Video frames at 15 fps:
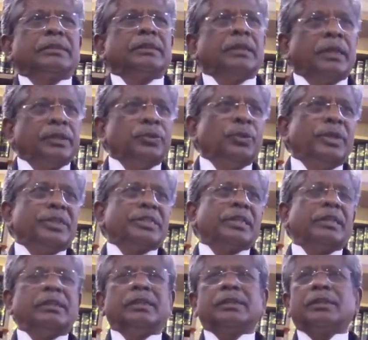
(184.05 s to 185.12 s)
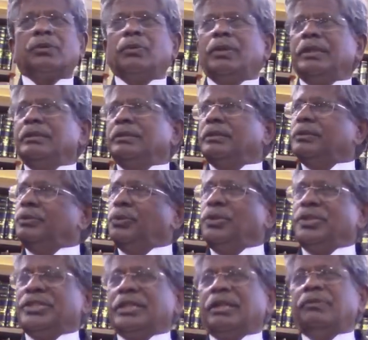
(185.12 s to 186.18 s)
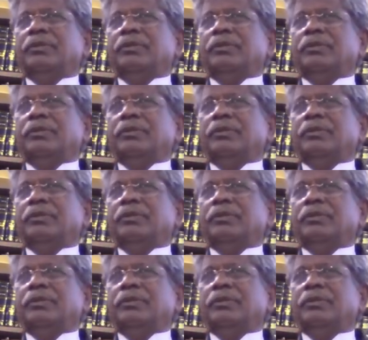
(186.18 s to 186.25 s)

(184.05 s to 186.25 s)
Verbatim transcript: non-judicial, the other one is judicial.